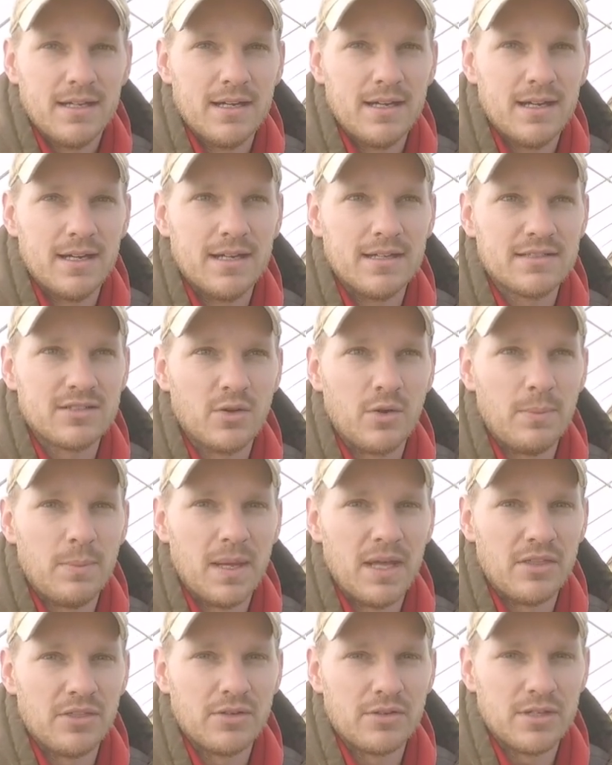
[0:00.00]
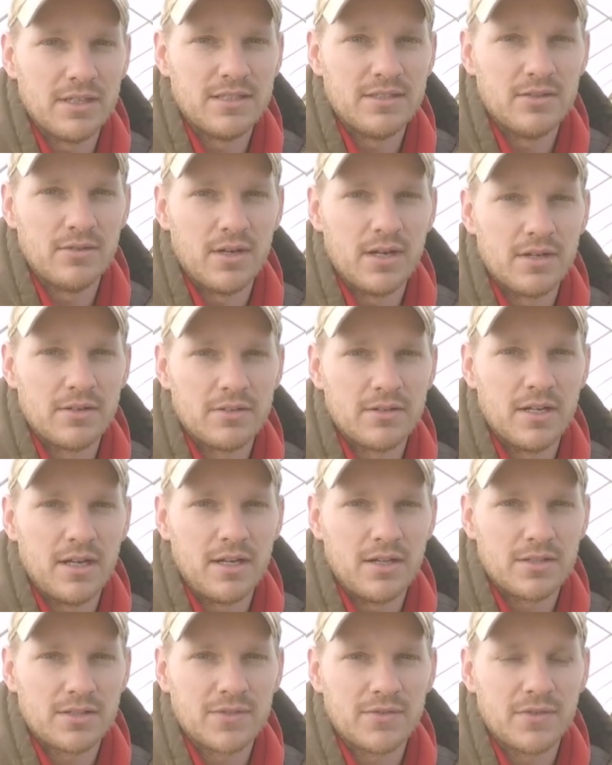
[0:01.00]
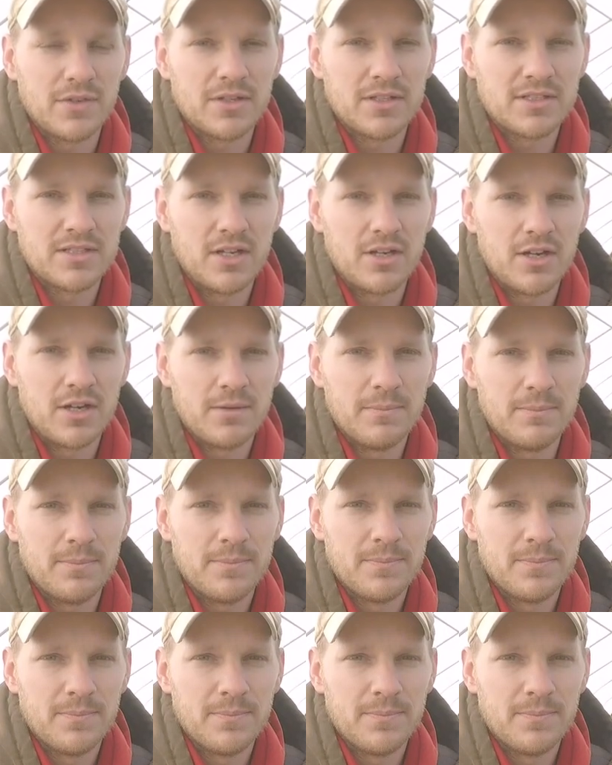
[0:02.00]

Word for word: Uh, so we paid $3,200 for the tarp.